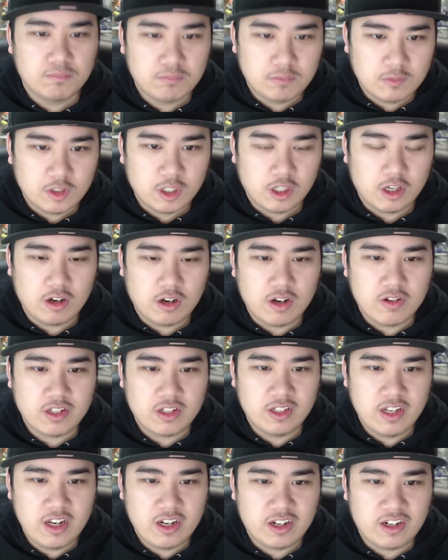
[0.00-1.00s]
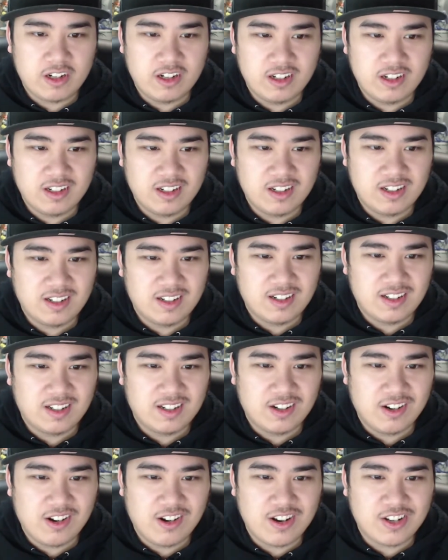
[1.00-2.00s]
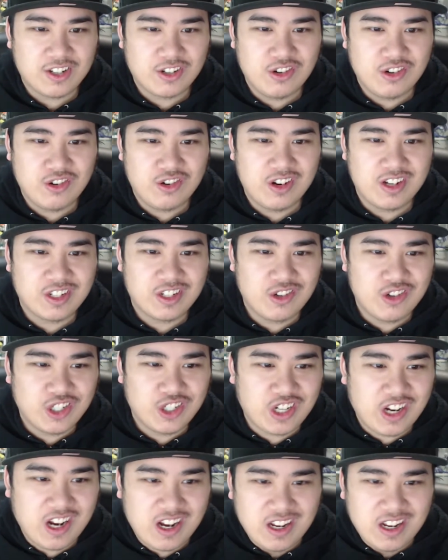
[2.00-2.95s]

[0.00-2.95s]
Oh, that was the leader. Oh, that's cool. That's a cool shot.